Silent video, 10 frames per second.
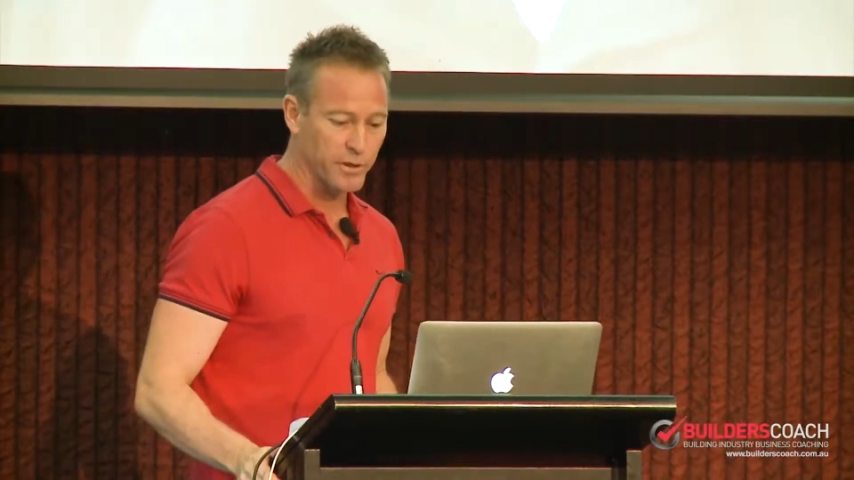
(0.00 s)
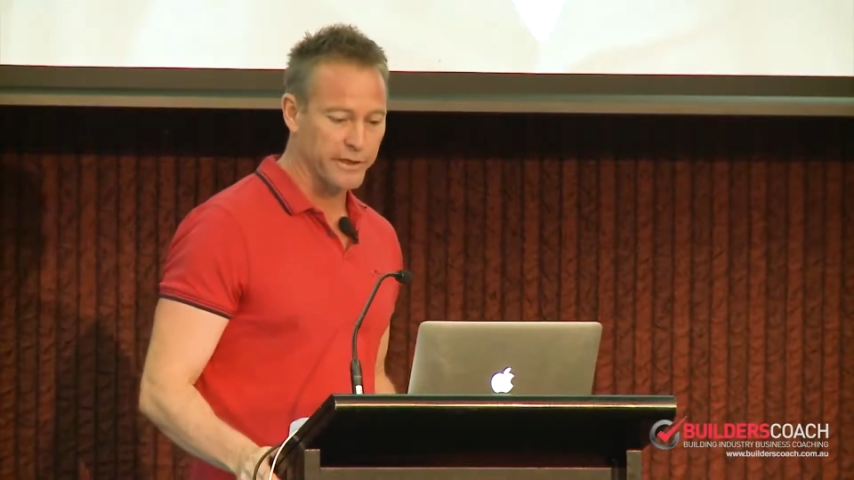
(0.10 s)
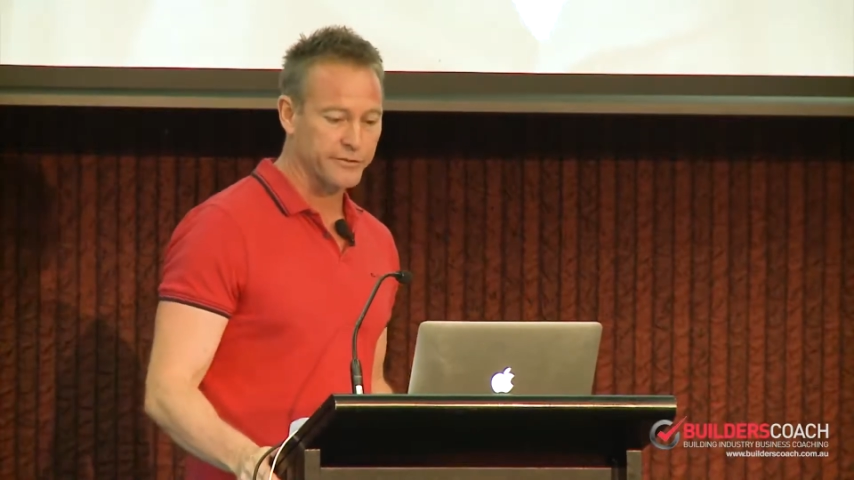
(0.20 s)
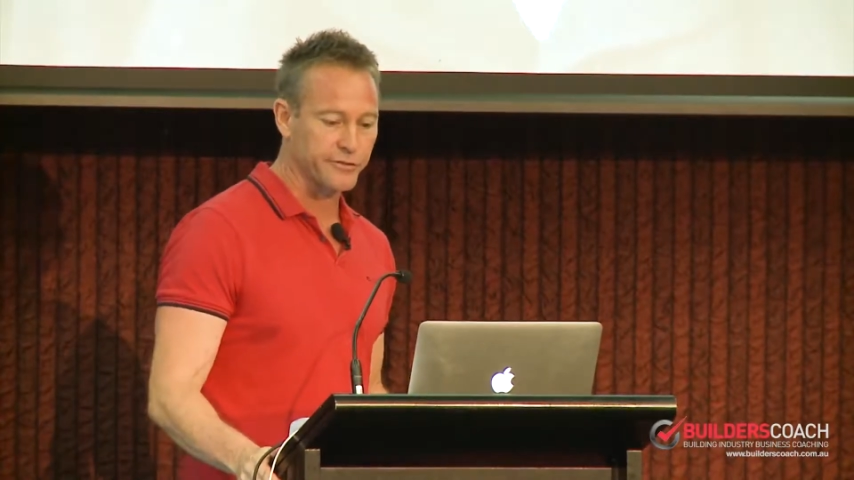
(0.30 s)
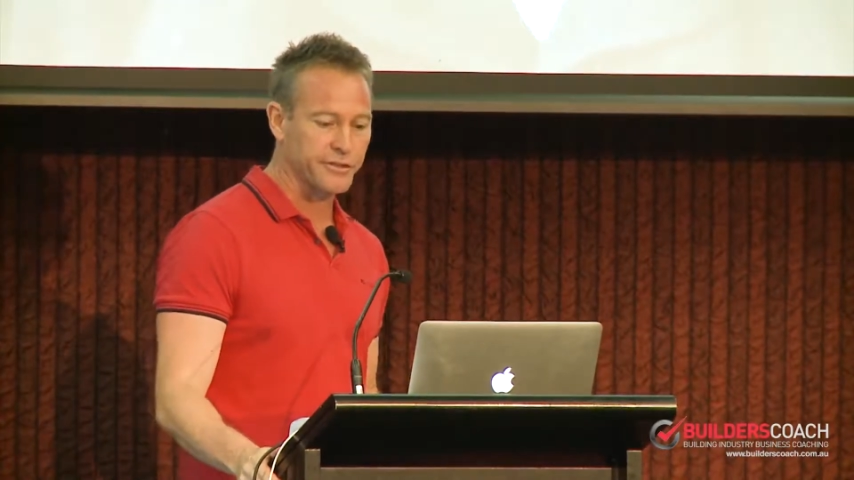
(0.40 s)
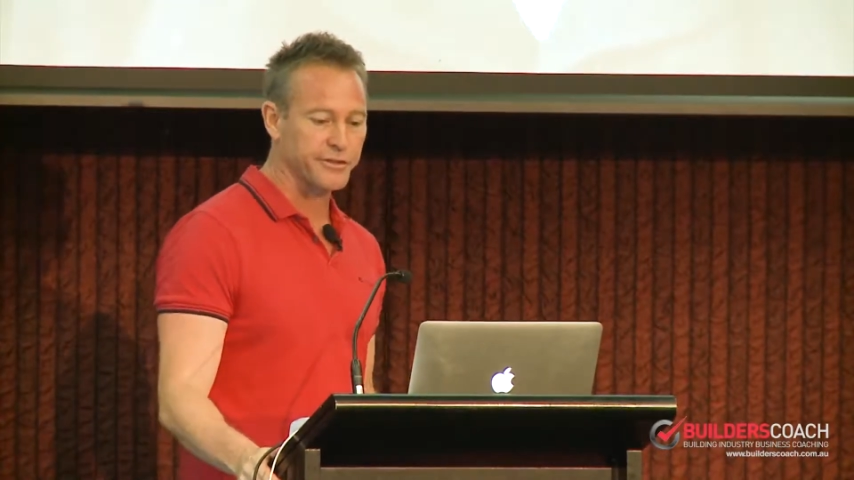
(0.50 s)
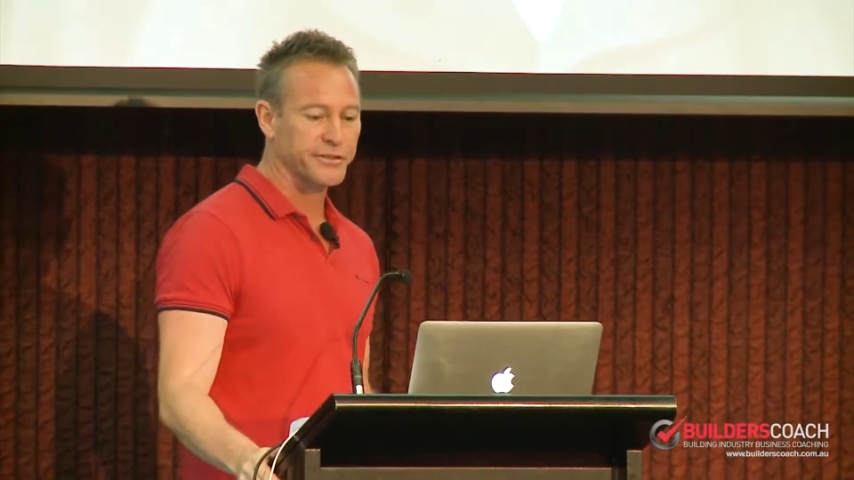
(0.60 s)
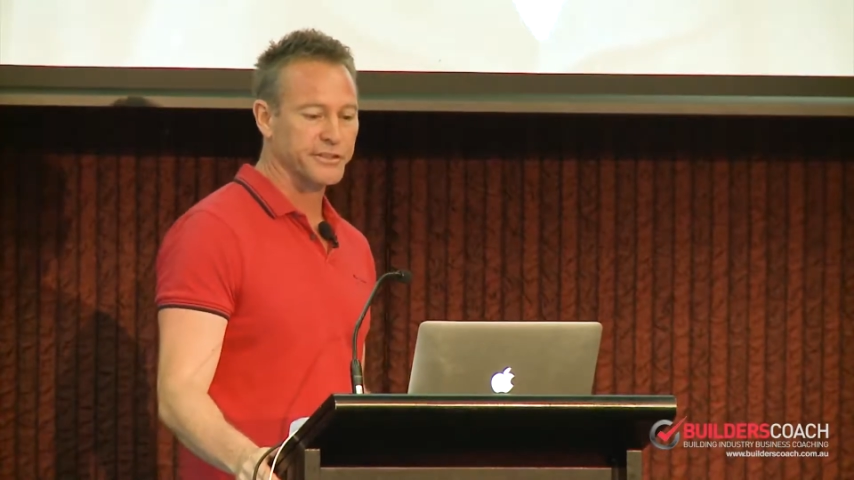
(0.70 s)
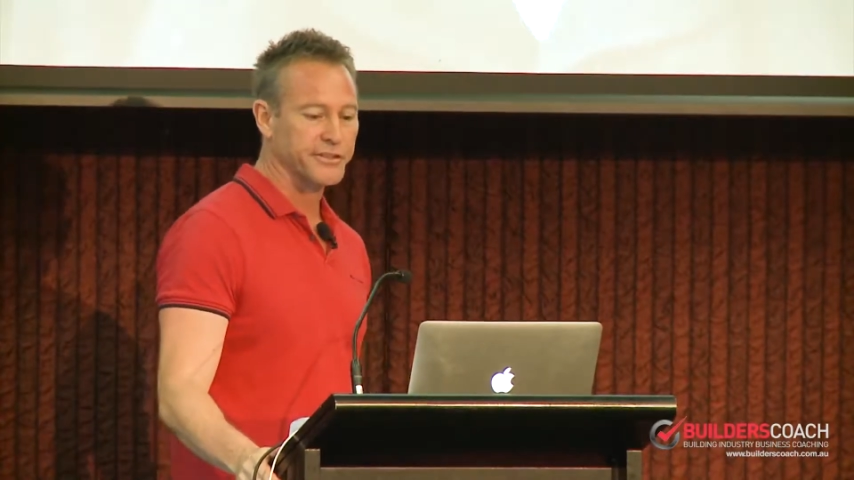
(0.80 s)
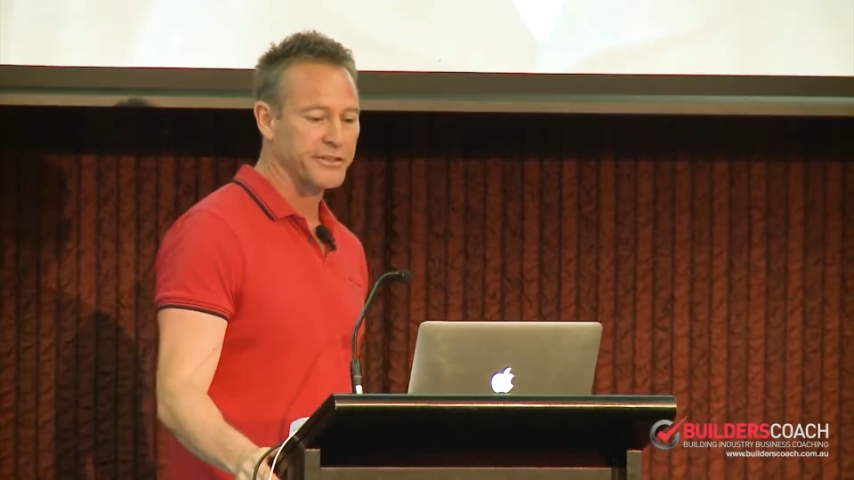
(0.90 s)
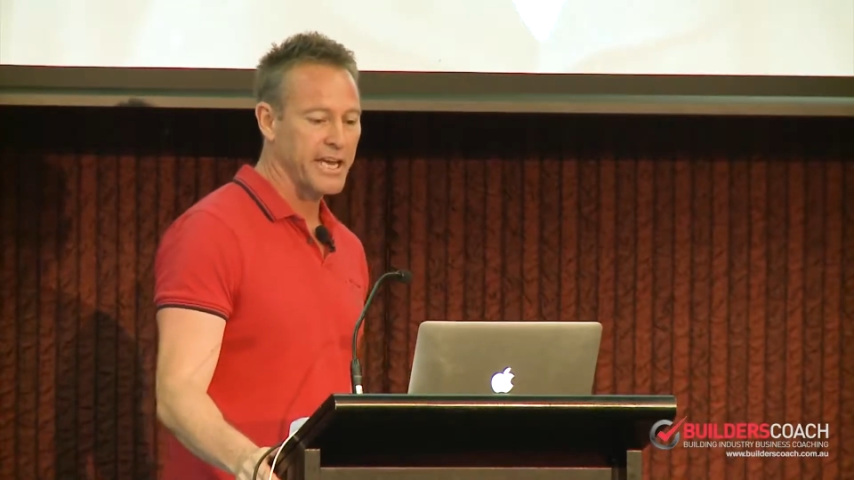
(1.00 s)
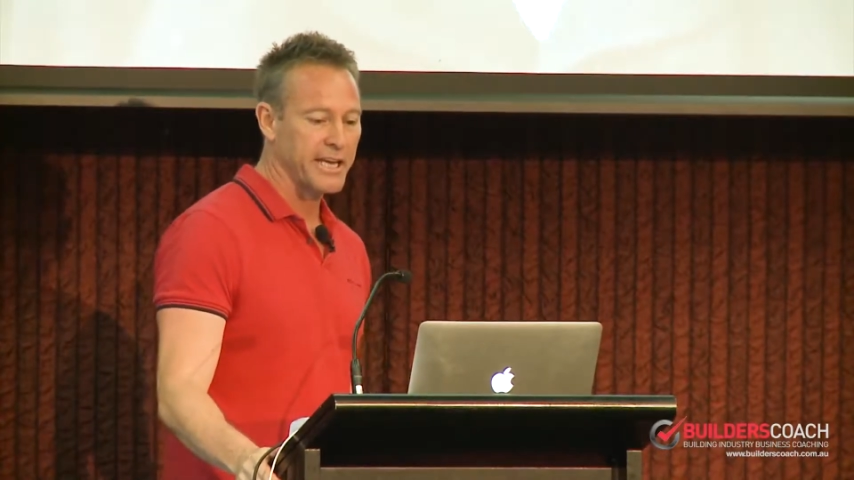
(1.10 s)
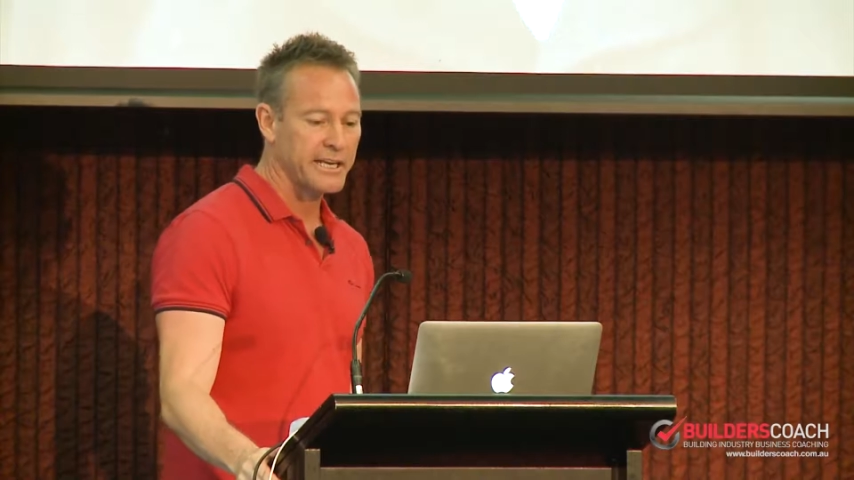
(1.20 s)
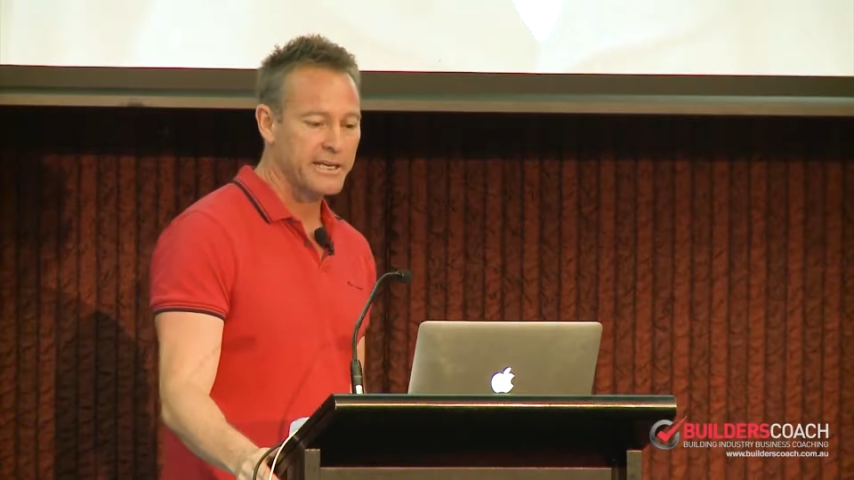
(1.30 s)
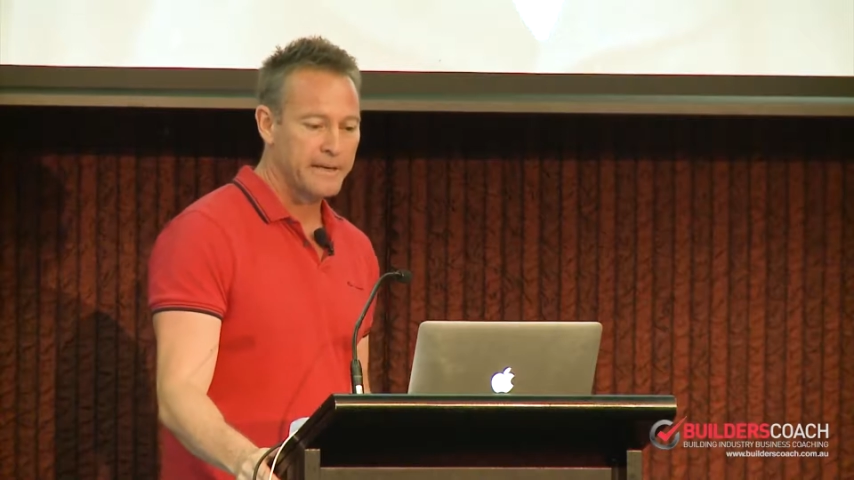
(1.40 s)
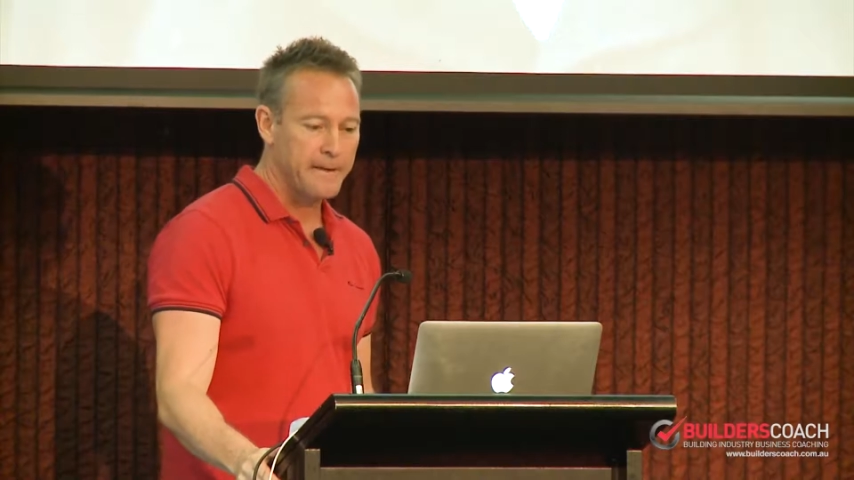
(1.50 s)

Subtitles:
want to introduce in a sec.